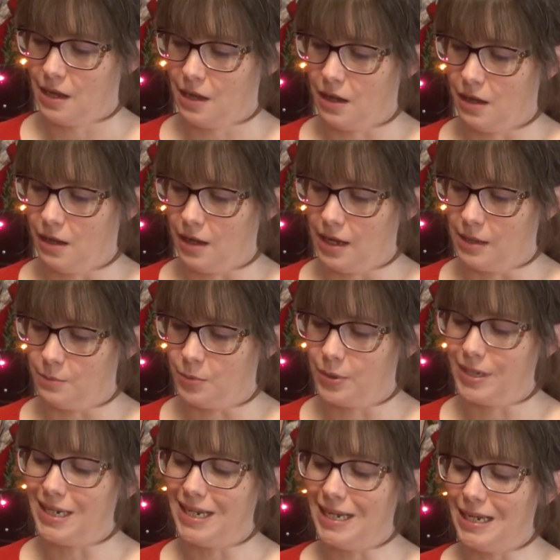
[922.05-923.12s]
uh, and
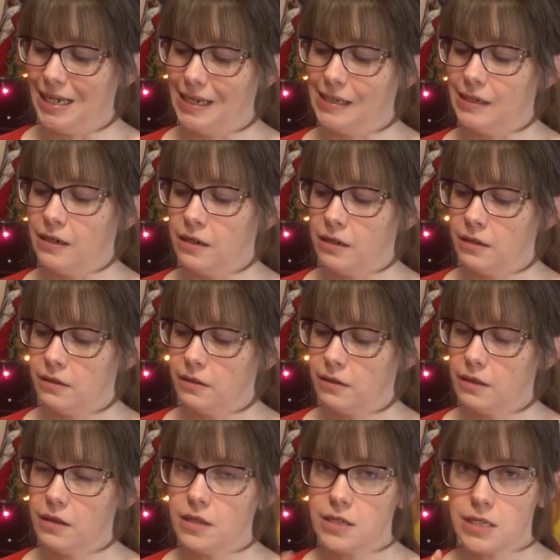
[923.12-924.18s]
put it in
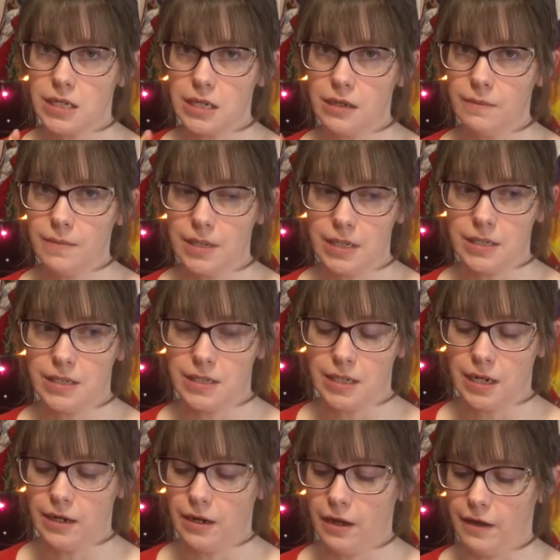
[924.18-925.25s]
the seam
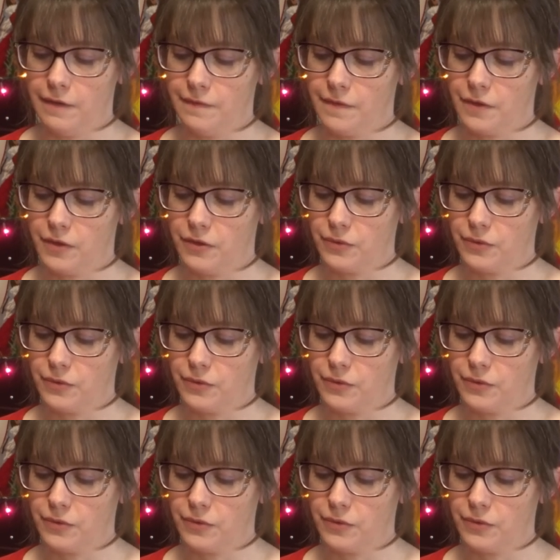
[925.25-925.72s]
instead of